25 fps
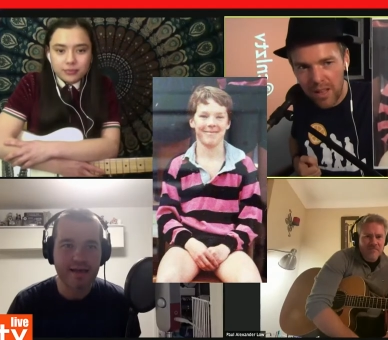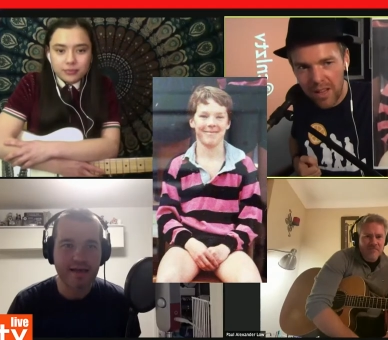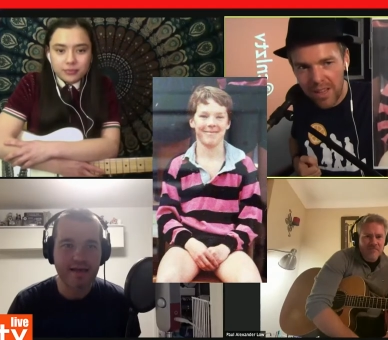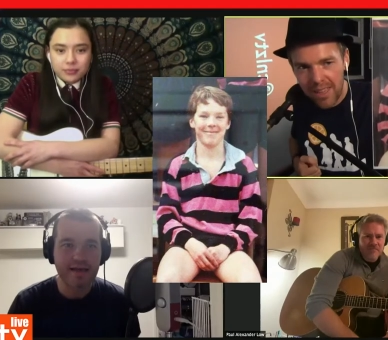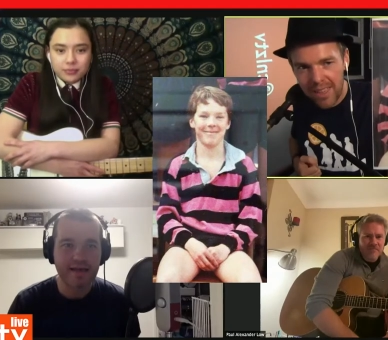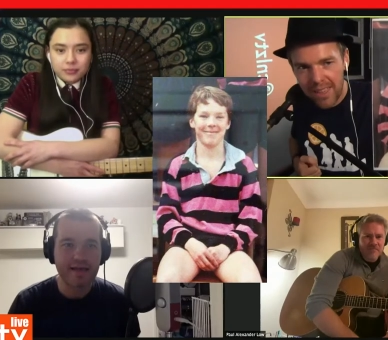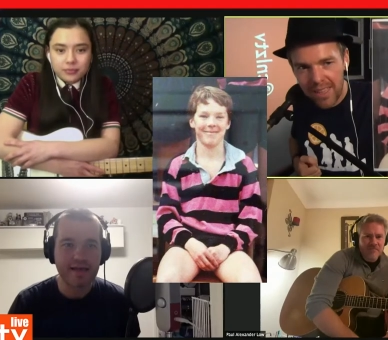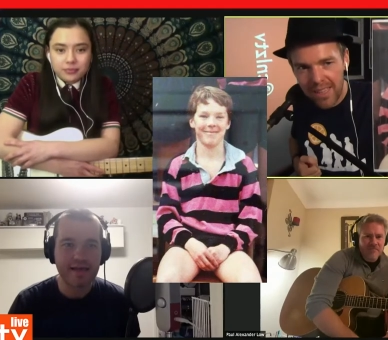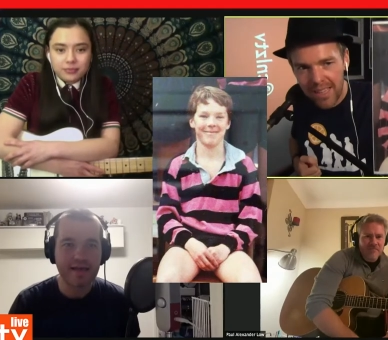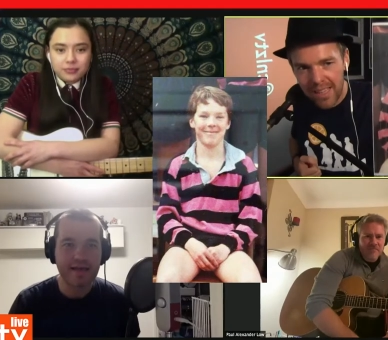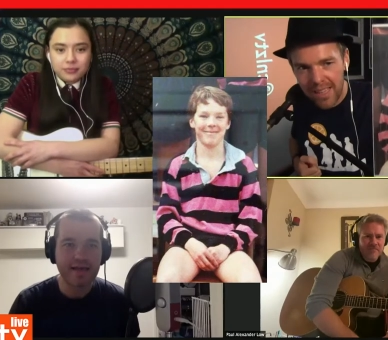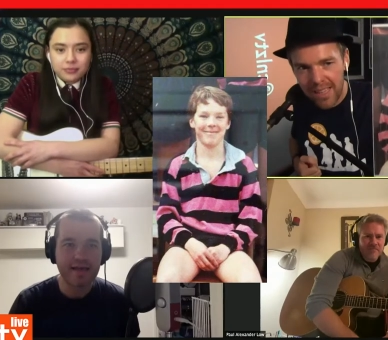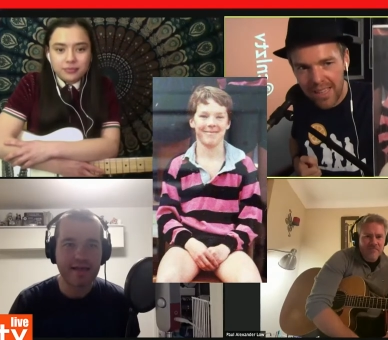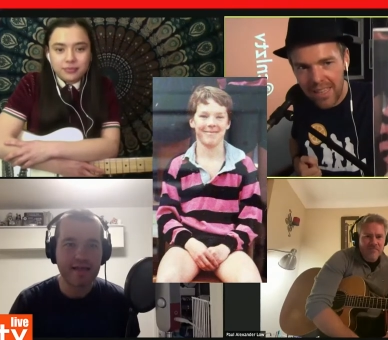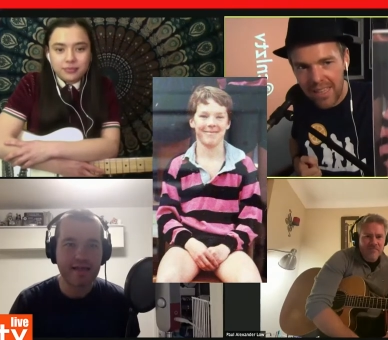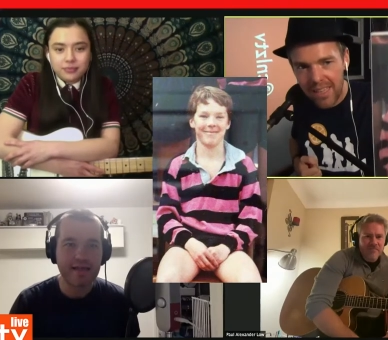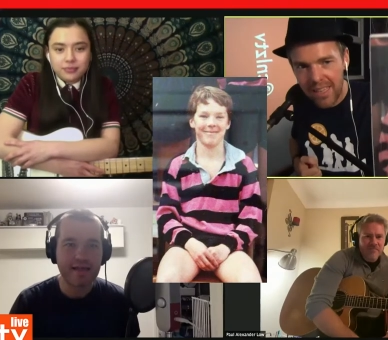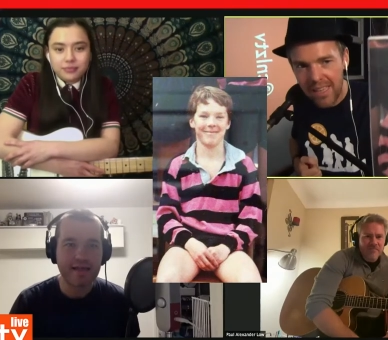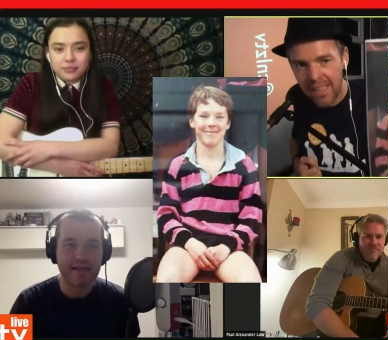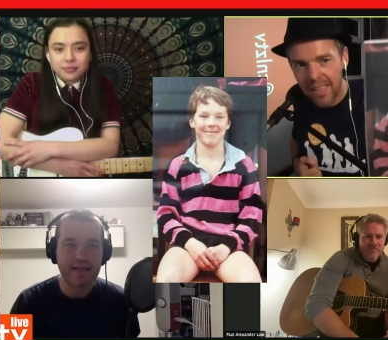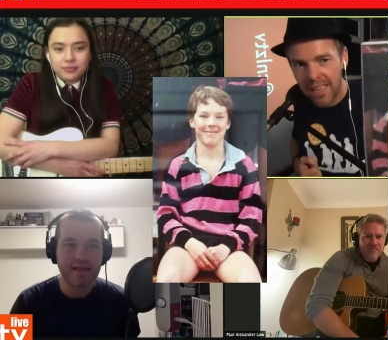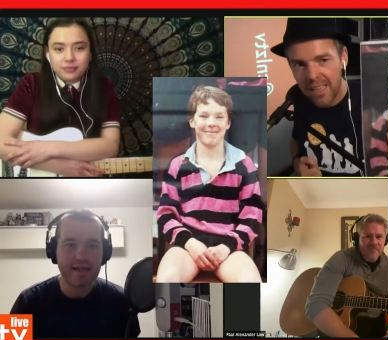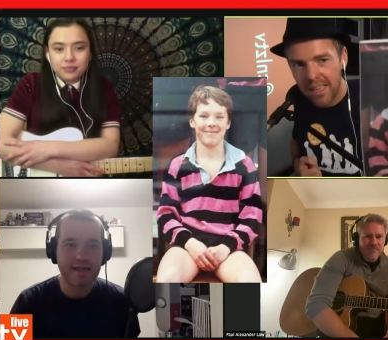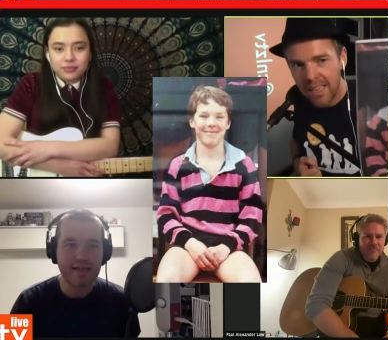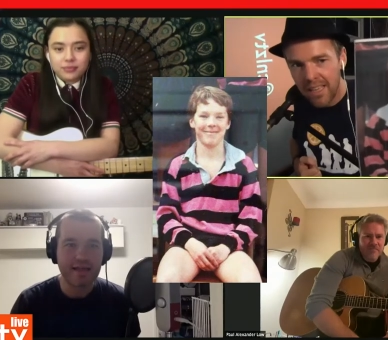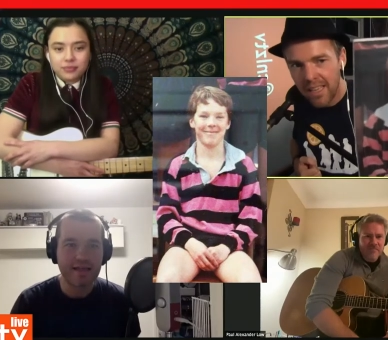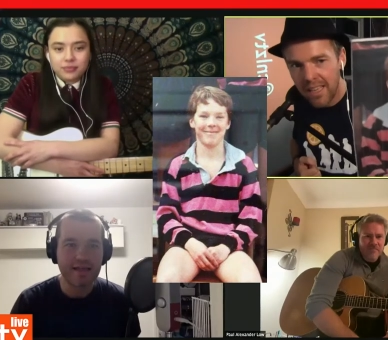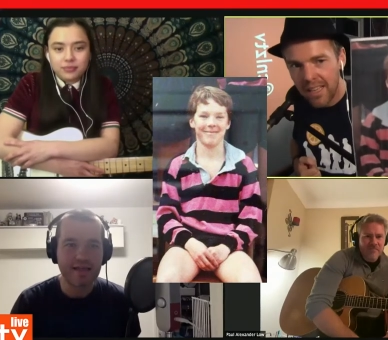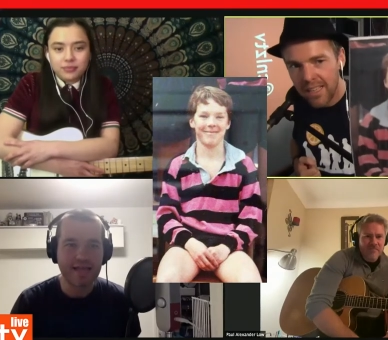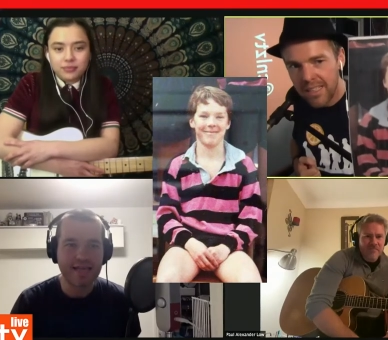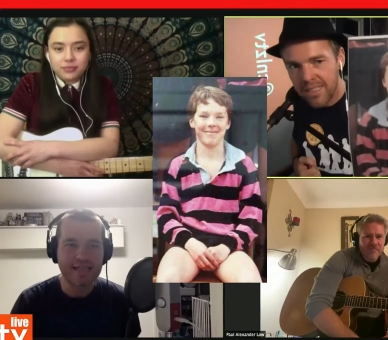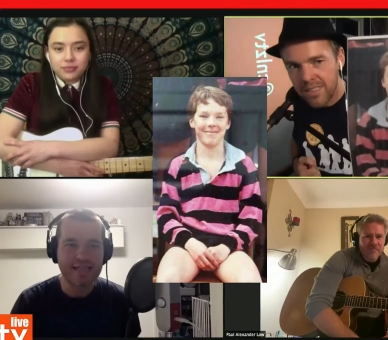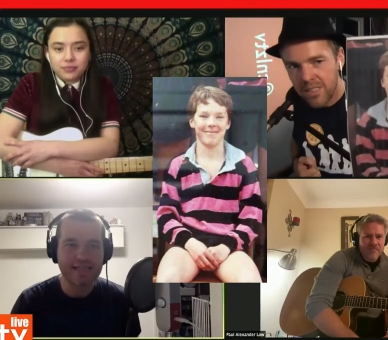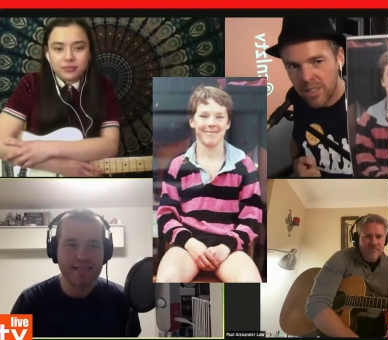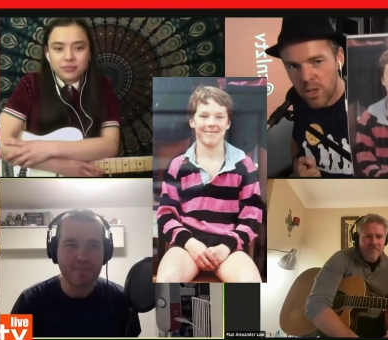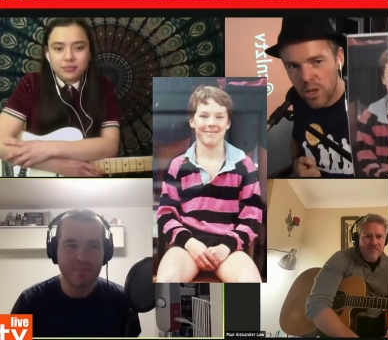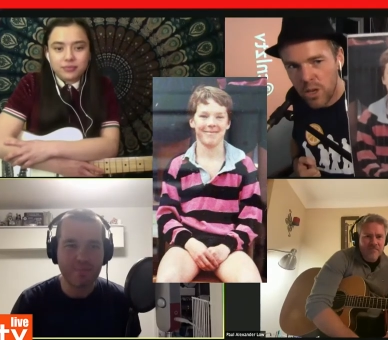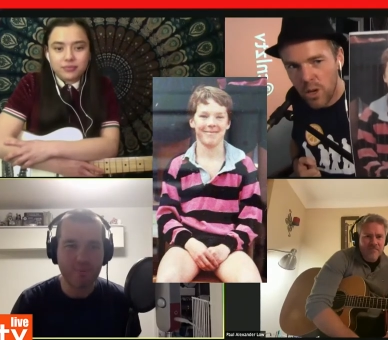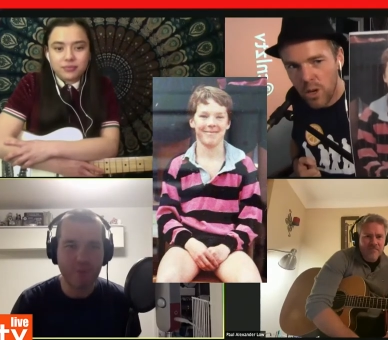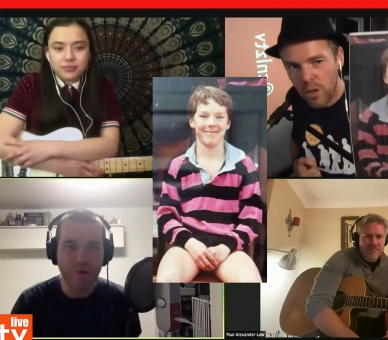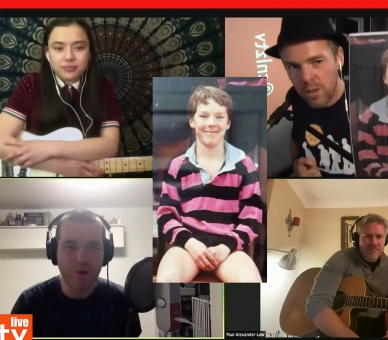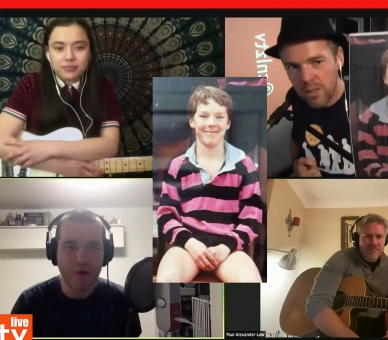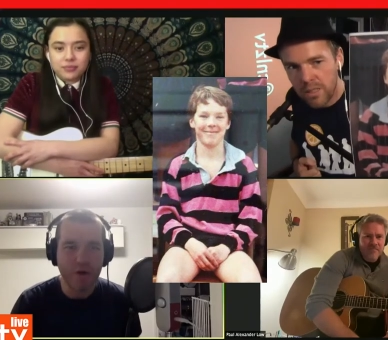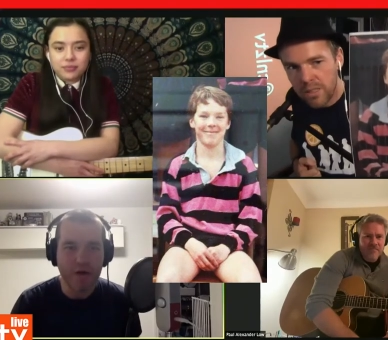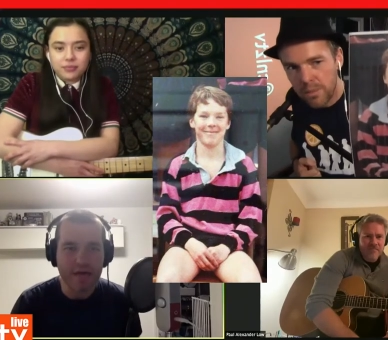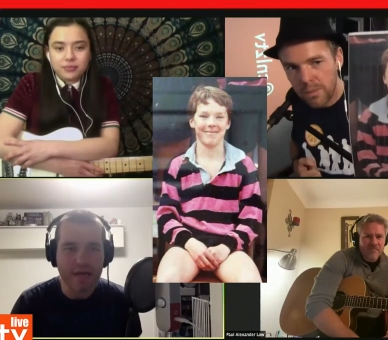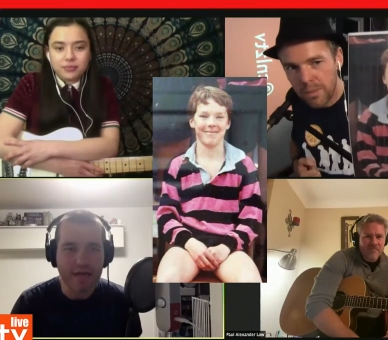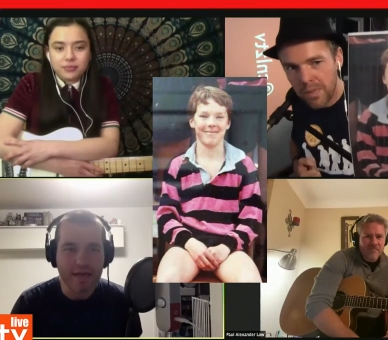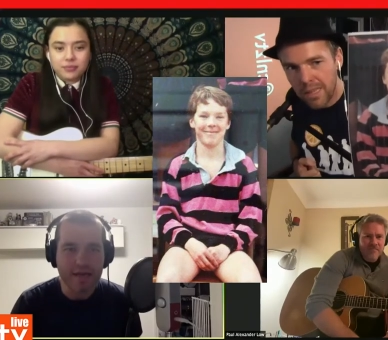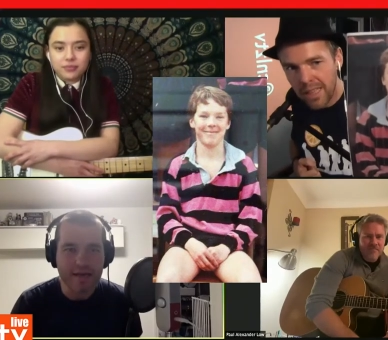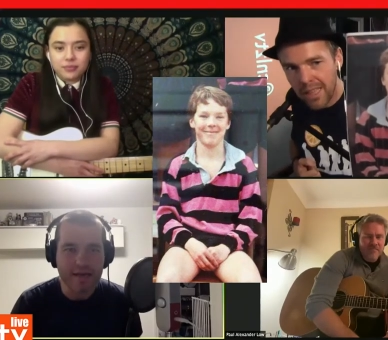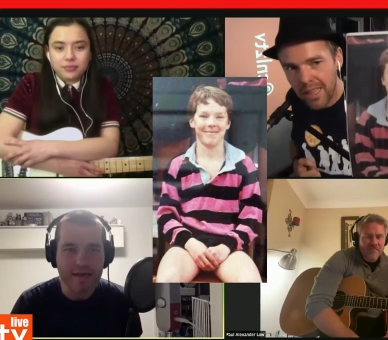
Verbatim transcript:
Speaker 1: I think. That's a boy.